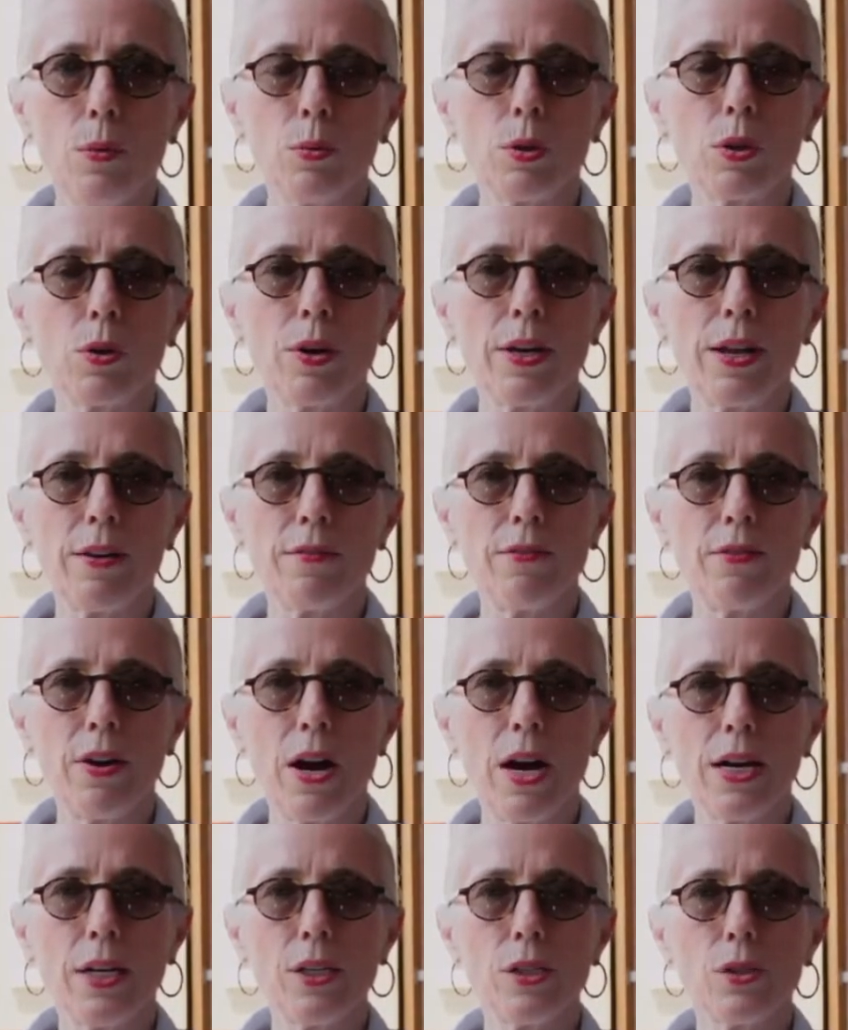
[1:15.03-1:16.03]
We're going to have
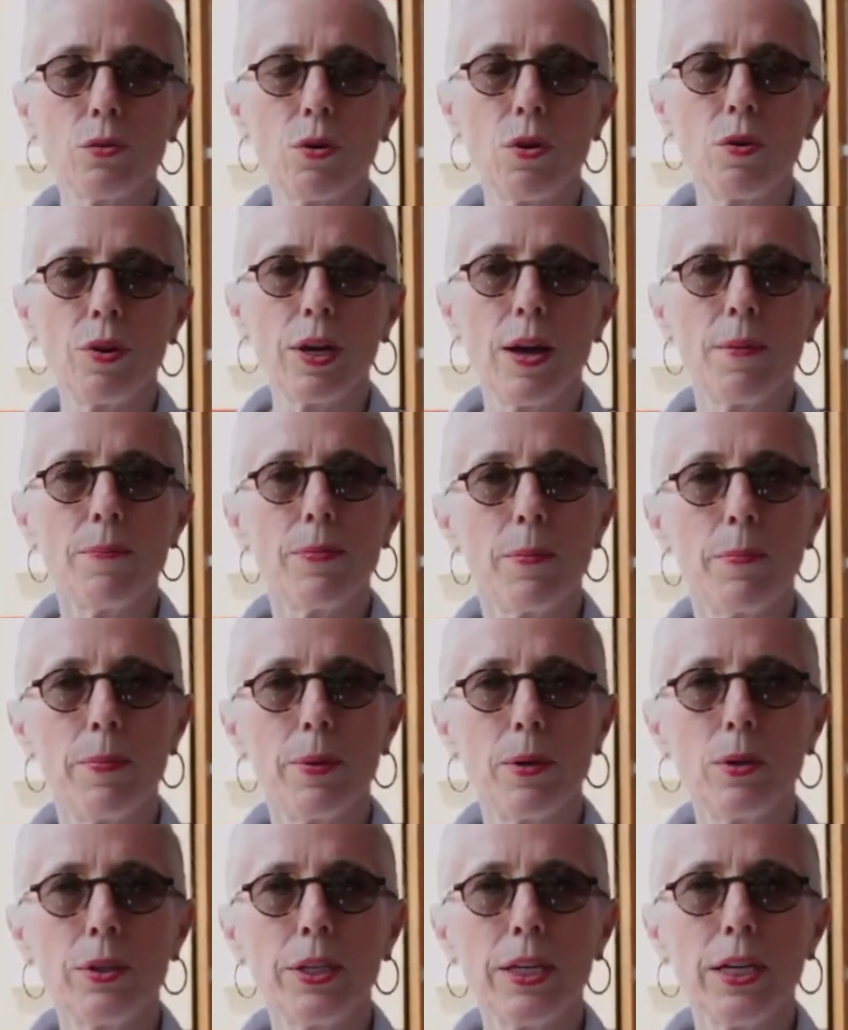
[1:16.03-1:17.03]
vines growing up the
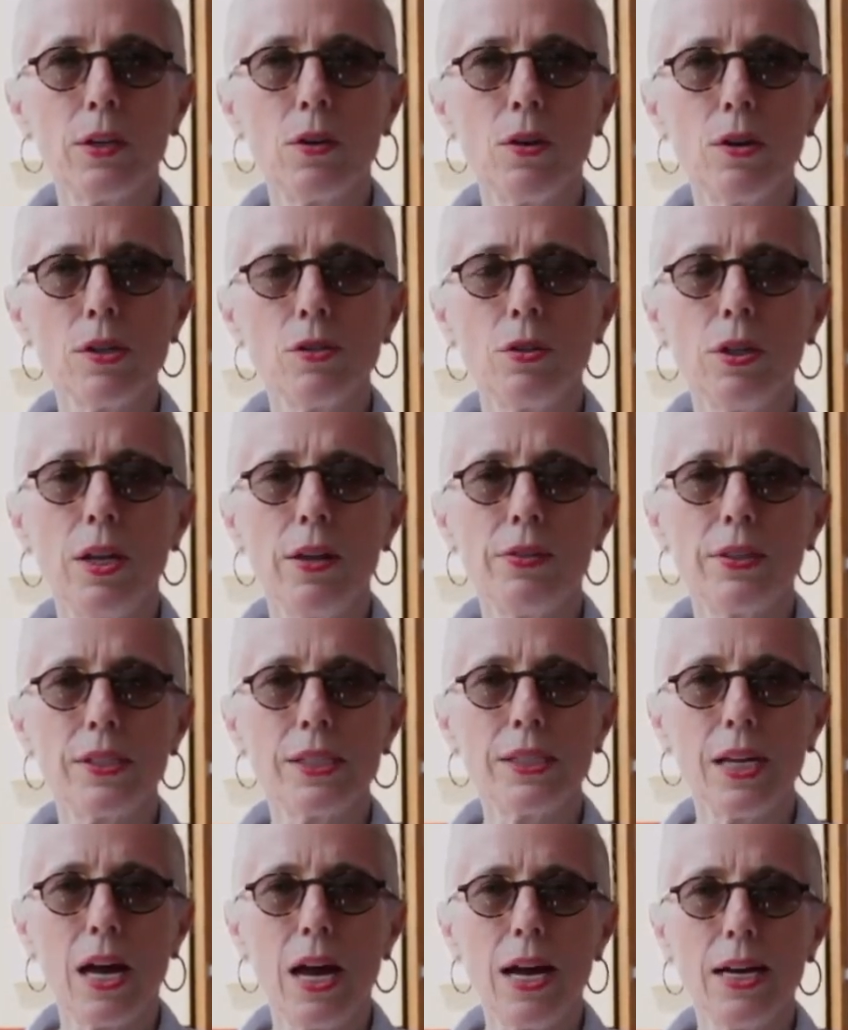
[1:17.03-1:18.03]
building and also on the
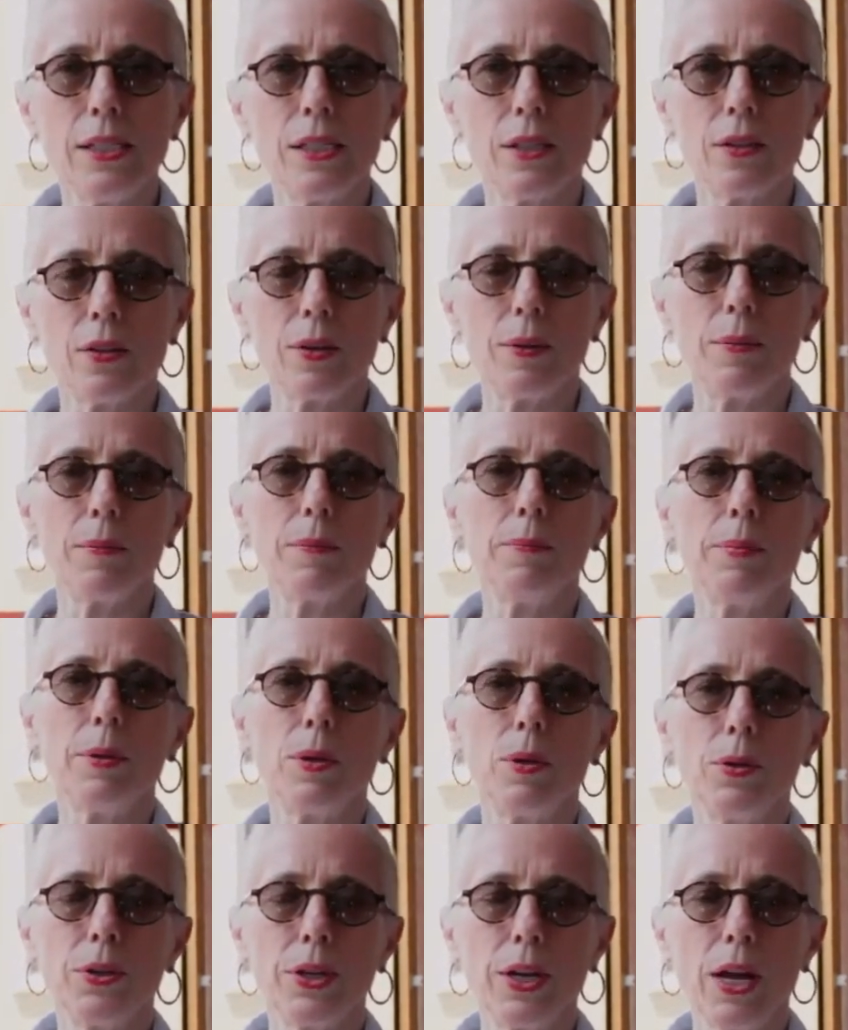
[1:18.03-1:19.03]
sides of the
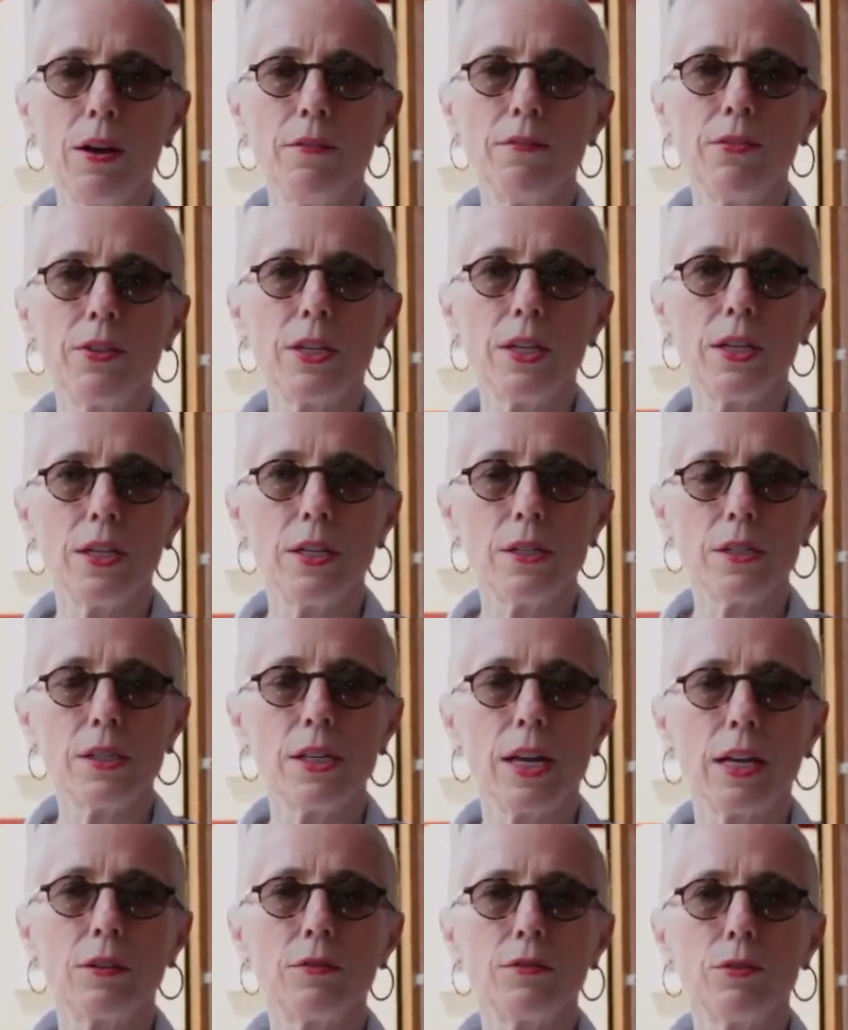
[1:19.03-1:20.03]
building, of the
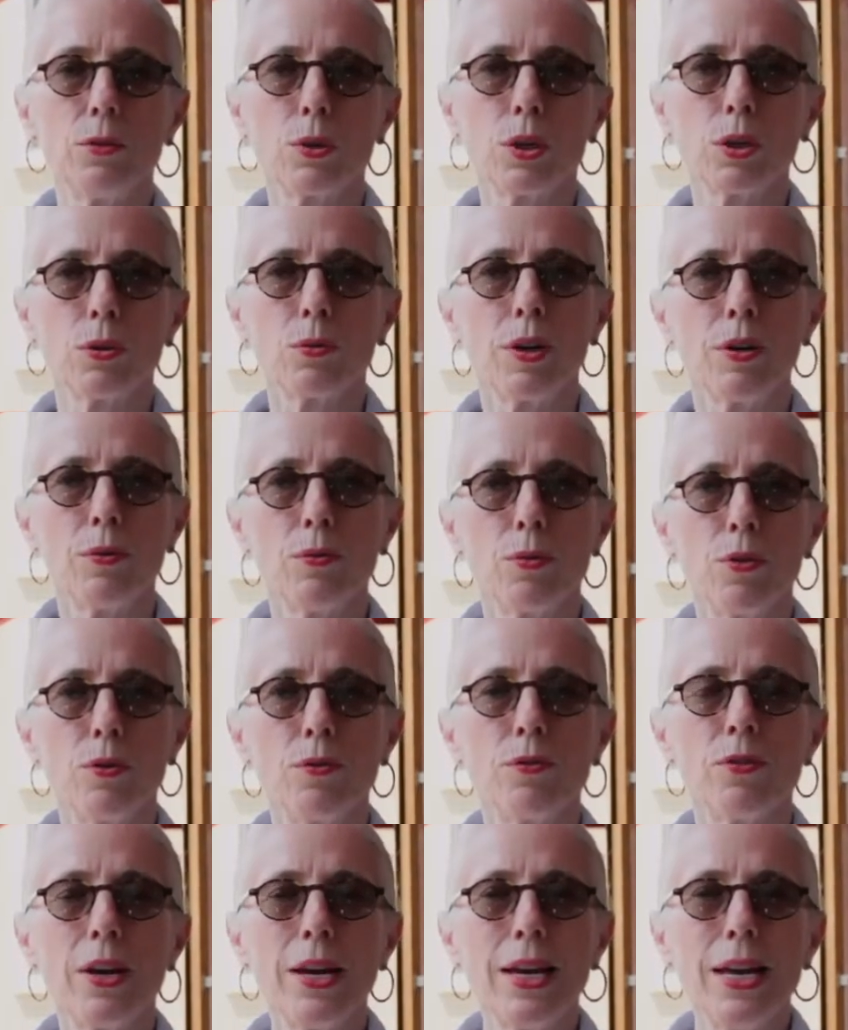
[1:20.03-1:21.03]
second floor green
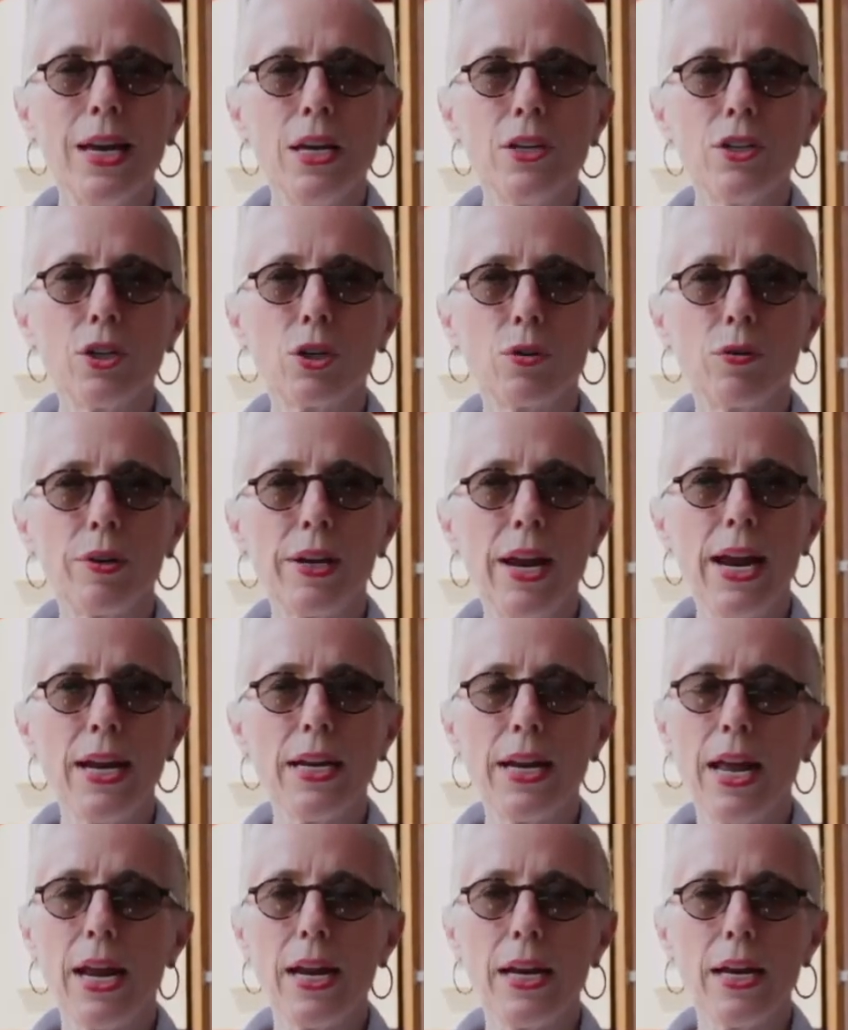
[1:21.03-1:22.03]
roof, to create
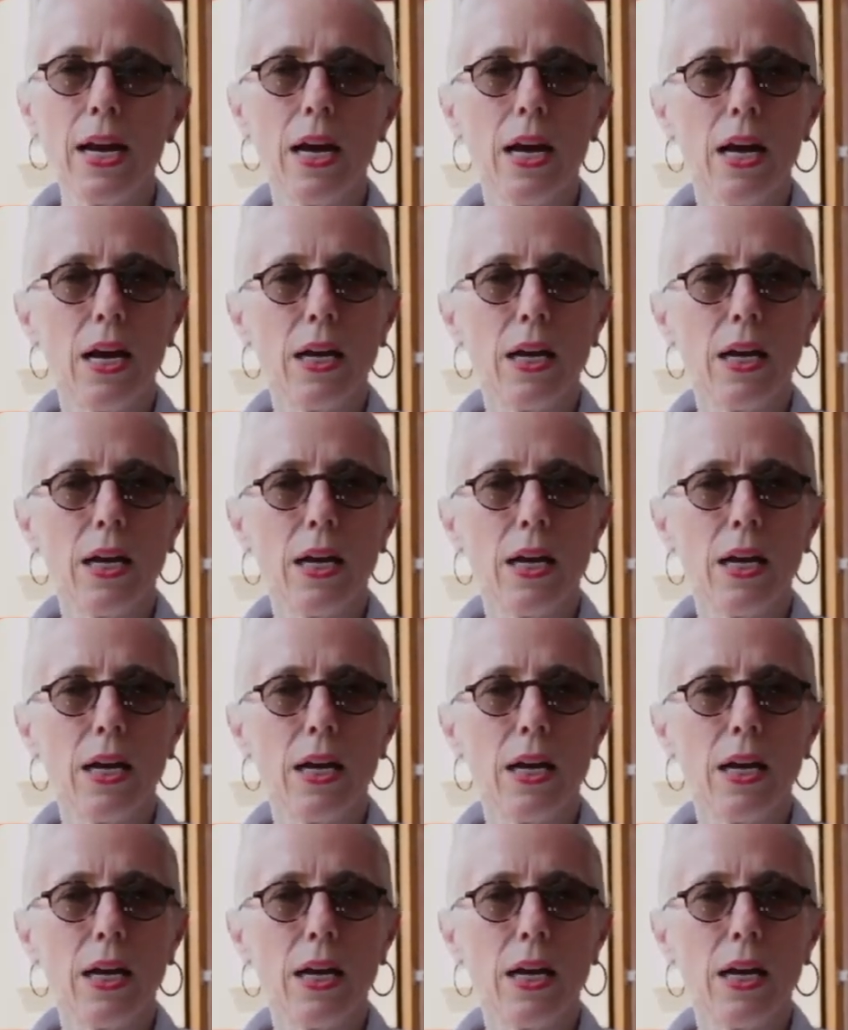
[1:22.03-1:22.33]
a